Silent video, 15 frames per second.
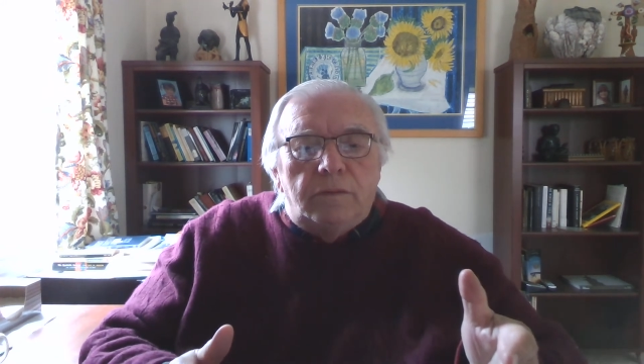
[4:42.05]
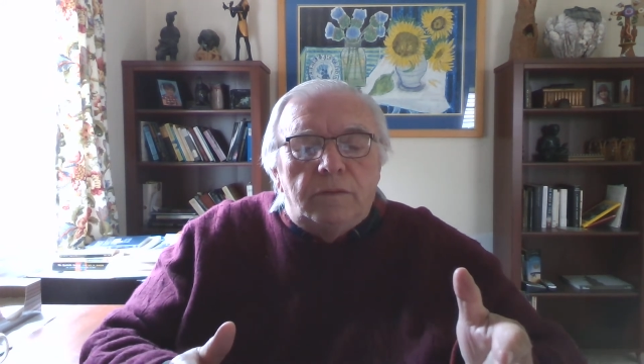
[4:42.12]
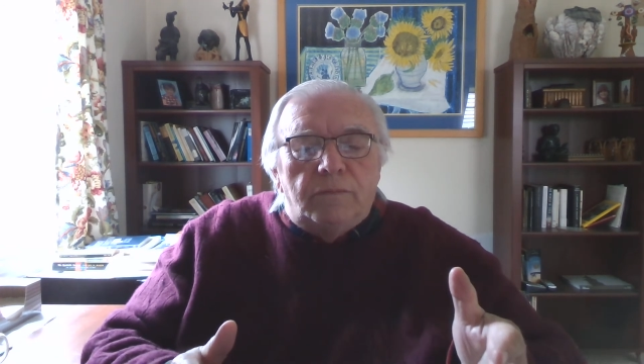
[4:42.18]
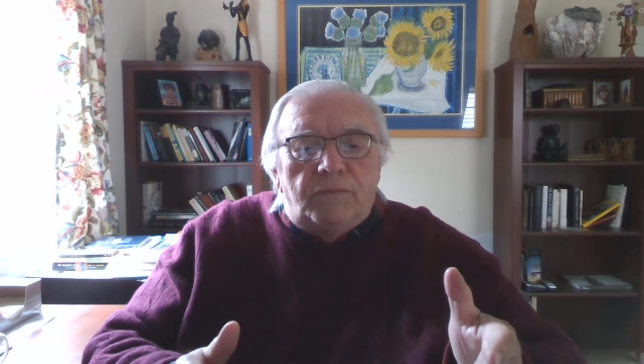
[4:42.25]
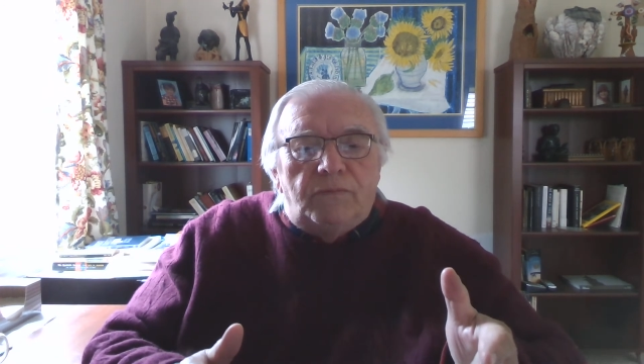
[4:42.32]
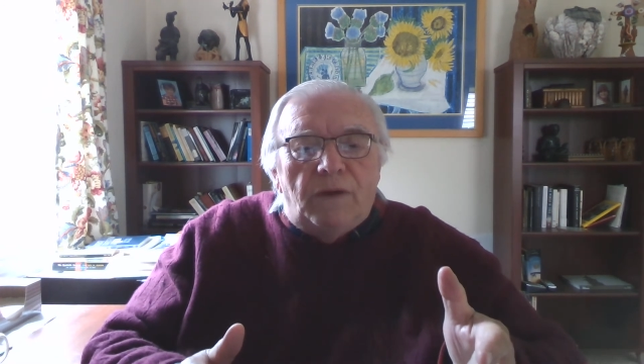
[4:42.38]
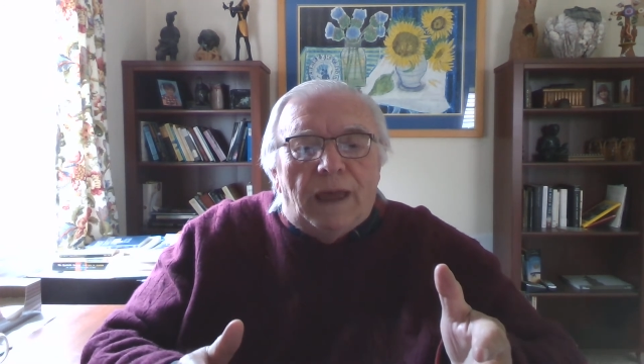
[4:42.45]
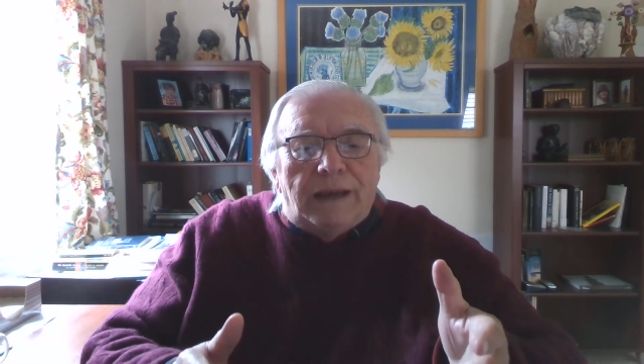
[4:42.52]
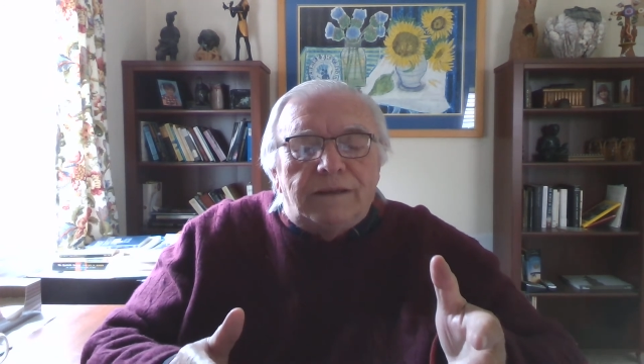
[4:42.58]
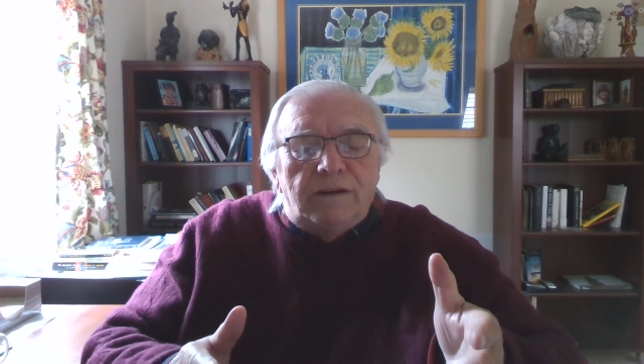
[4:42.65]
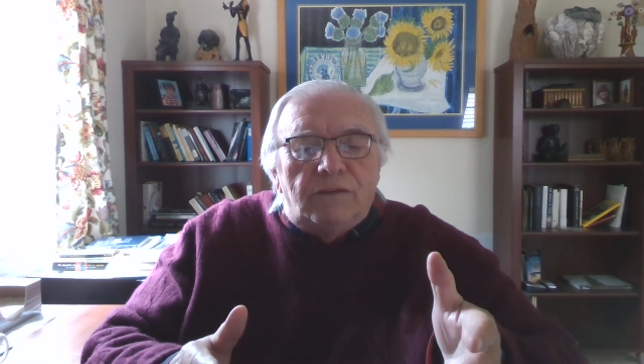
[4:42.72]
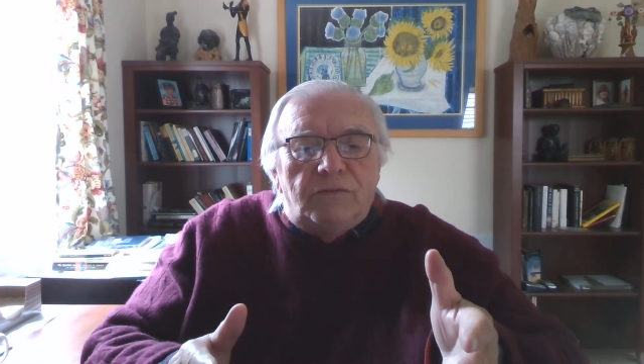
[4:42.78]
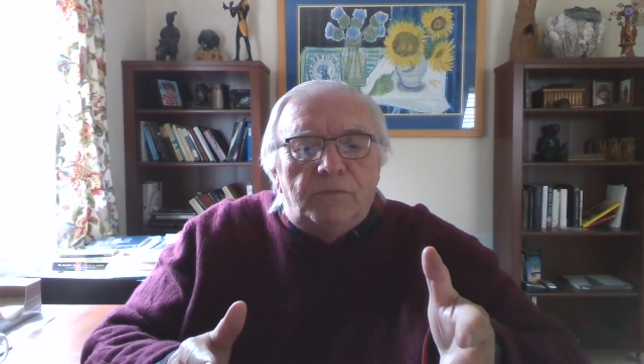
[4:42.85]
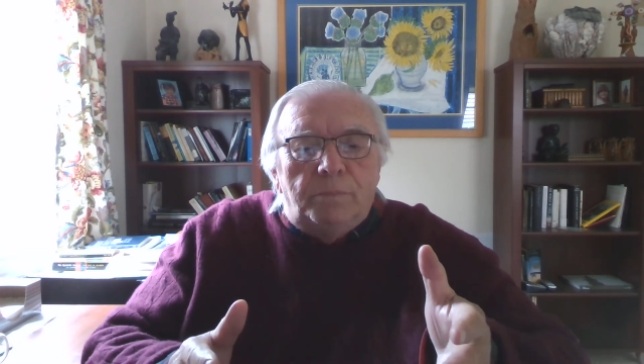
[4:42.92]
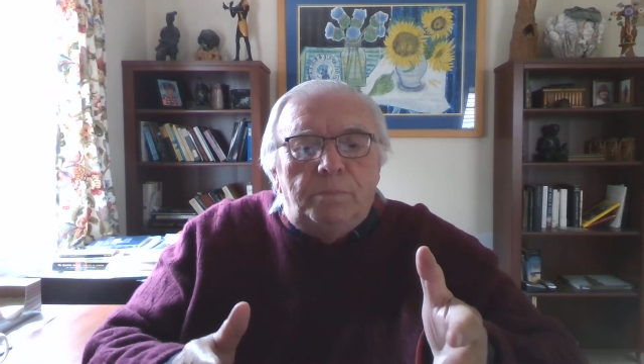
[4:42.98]
the fact
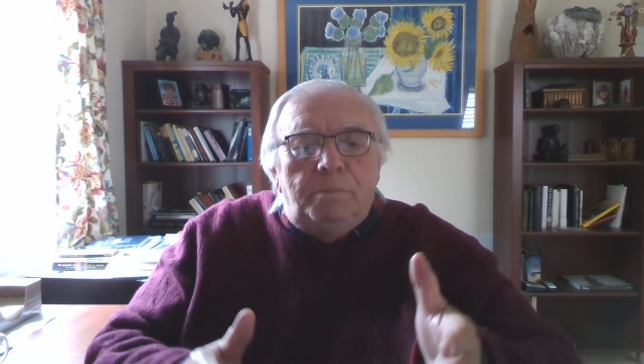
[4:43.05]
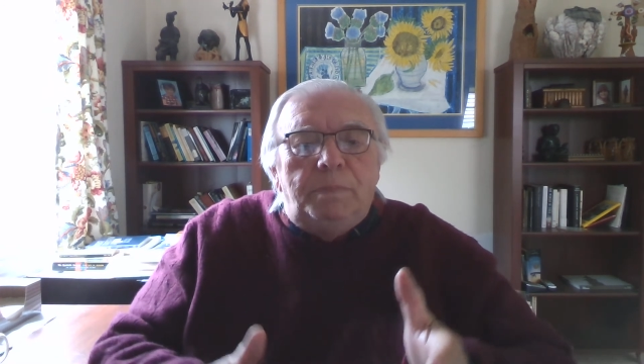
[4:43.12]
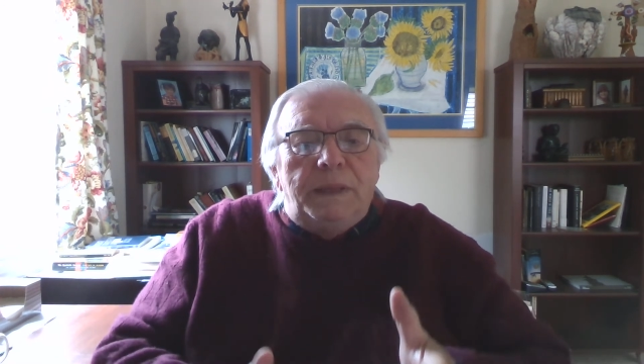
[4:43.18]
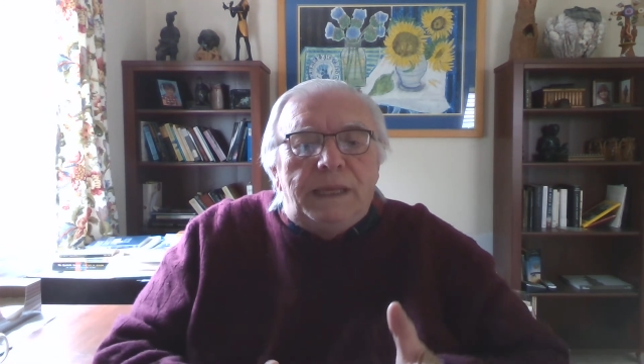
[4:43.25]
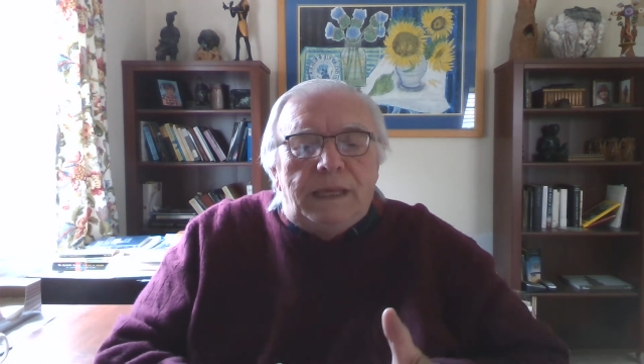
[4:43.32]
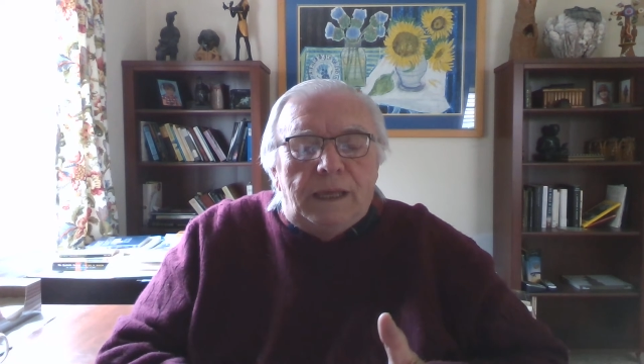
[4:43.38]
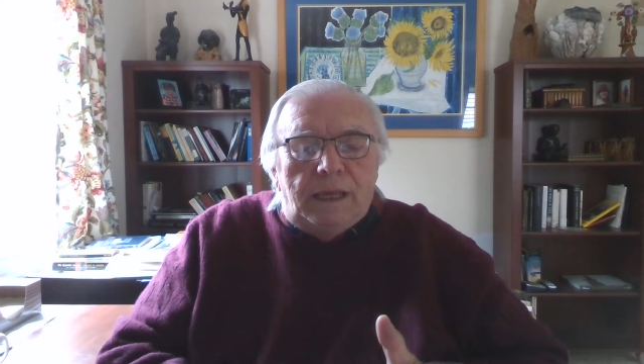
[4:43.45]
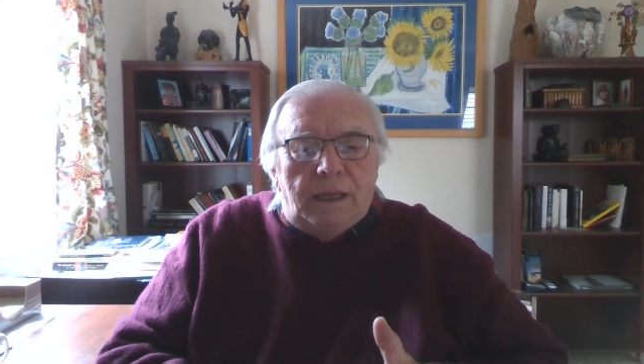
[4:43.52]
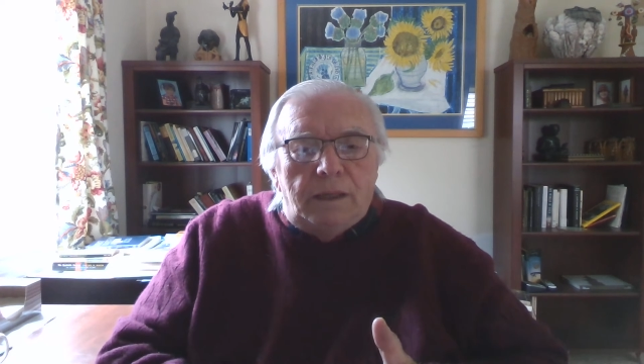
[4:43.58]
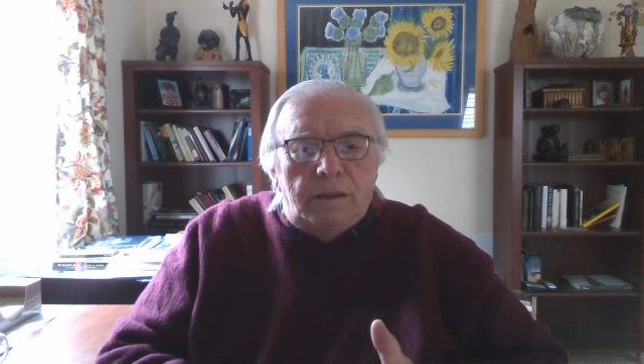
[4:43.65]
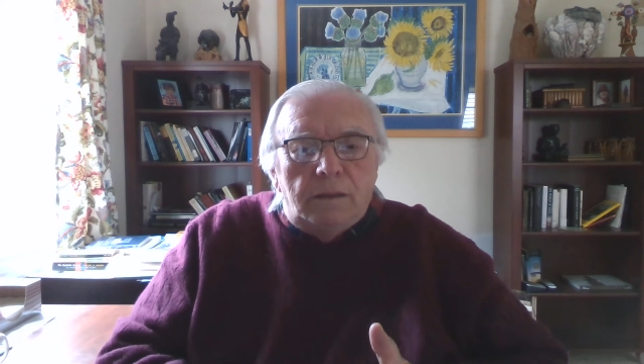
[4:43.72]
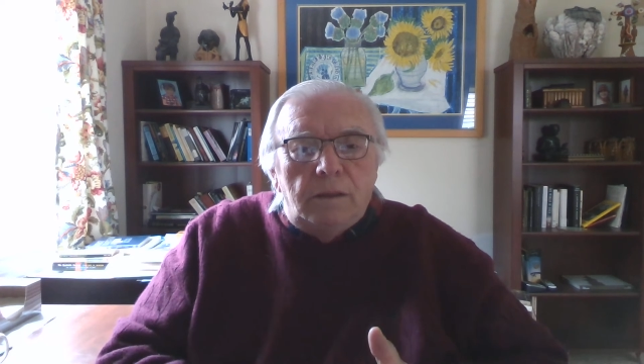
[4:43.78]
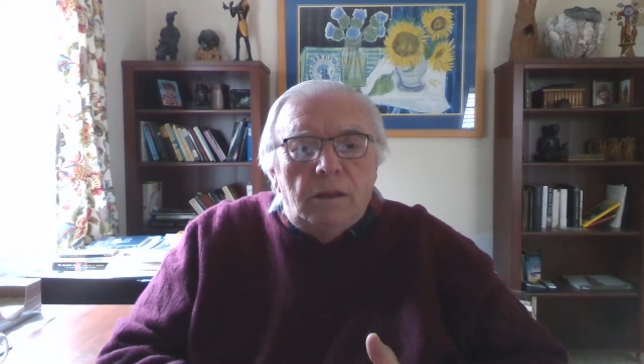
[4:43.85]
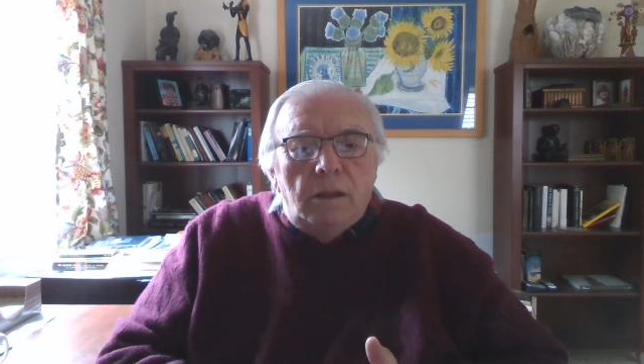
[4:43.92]
of being,